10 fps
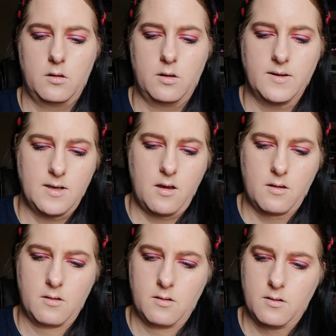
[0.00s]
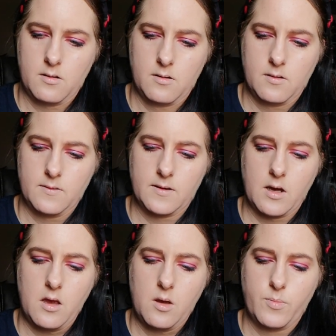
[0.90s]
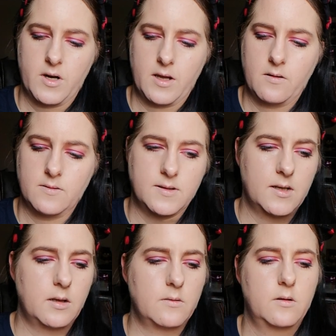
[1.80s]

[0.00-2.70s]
Is it? Is that how you pronounce it?